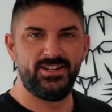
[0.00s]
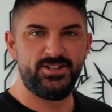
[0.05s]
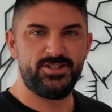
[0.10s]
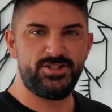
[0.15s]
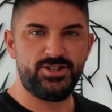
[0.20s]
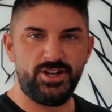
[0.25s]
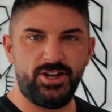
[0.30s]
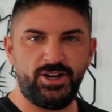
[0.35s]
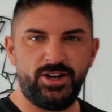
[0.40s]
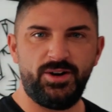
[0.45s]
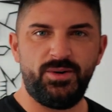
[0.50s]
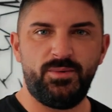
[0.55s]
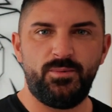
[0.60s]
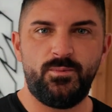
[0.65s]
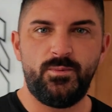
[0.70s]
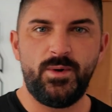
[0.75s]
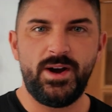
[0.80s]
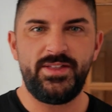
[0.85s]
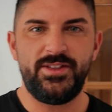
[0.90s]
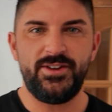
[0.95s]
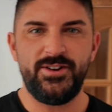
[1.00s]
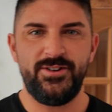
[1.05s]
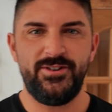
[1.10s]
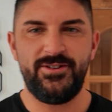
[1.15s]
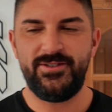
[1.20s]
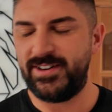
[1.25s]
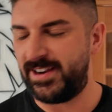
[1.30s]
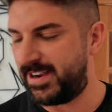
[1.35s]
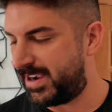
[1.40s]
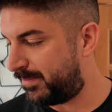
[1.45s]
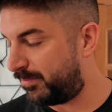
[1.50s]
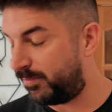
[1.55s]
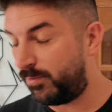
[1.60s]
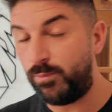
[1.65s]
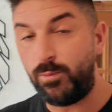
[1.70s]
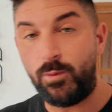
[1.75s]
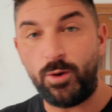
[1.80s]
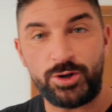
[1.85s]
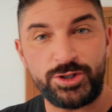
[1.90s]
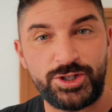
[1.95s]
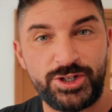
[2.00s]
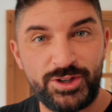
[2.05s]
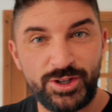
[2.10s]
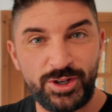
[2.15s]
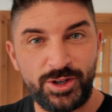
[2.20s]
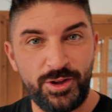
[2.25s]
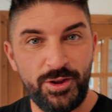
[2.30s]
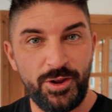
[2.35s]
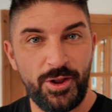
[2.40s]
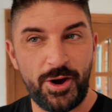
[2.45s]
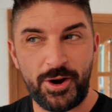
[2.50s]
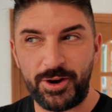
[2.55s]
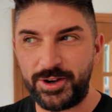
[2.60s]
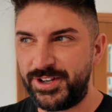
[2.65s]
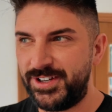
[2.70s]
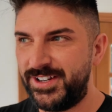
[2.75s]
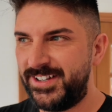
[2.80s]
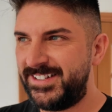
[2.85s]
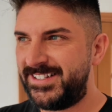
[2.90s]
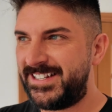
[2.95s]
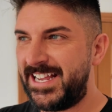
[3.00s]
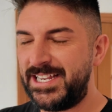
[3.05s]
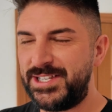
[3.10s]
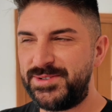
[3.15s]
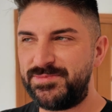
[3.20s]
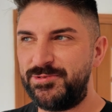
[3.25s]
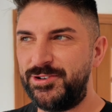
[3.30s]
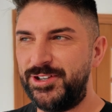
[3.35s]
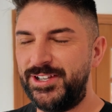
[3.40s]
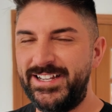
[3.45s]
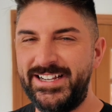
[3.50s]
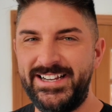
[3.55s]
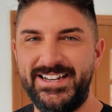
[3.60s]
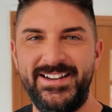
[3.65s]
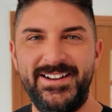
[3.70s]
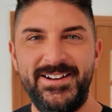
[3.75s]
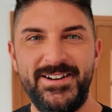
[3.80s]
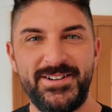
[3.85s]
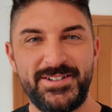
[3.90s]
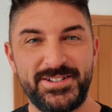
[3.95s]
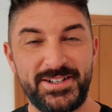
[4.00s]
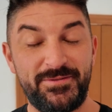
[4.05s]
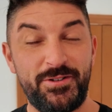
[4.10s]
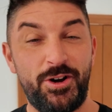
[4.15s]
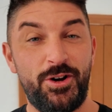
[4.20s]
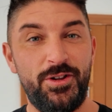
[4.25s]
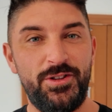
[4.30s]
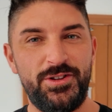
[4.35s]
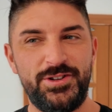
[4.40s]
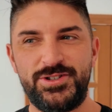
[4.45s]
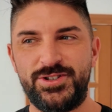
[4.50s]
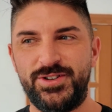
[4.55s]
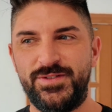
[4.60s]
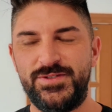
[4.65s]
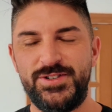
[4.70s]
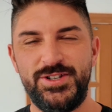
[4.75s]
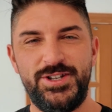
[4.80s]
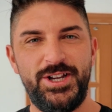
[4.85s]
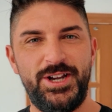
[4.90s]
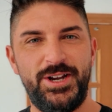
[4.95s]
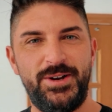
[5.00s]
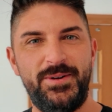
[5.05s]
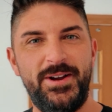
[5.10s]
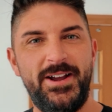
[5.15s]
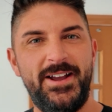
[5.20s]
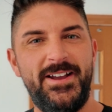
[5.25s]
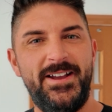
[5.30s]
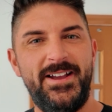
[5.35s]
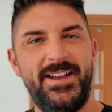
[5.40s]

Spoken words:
So whether I'm watching the clock desperately because I've got other stuff to do,